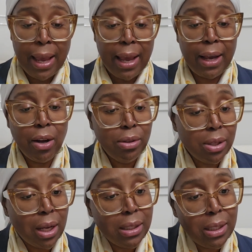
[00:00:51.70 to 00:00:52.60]
It goes
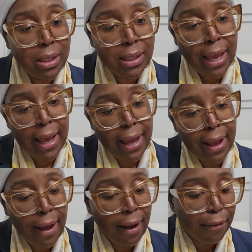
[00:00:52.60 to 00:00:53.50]
on to say
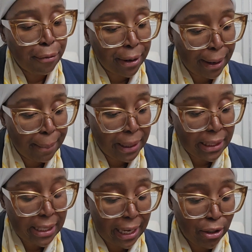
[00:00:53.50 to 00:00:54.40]
of
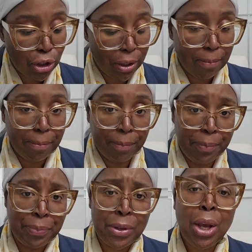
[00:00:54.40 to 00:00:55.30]
rehabilitation.
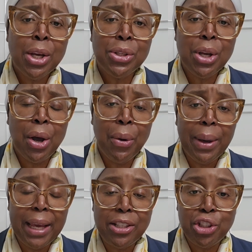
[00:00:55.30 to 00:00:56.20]
So
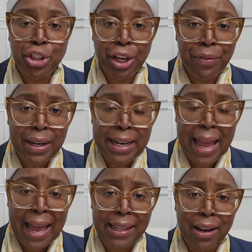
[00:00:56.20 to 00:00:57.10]
it's sharing
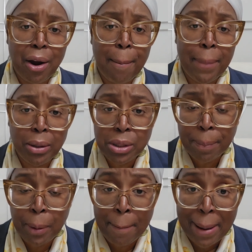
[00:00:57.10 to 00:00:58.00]
that there are
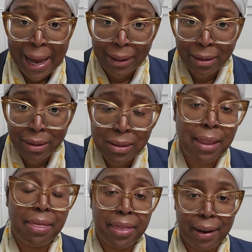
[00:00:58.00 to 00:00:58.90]
multiple models
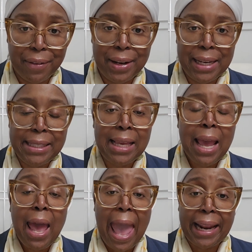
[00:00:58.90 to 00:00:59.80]
and theories
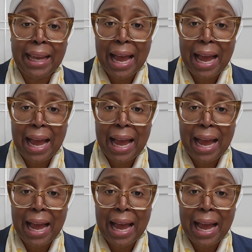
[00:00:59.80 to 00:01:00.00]
and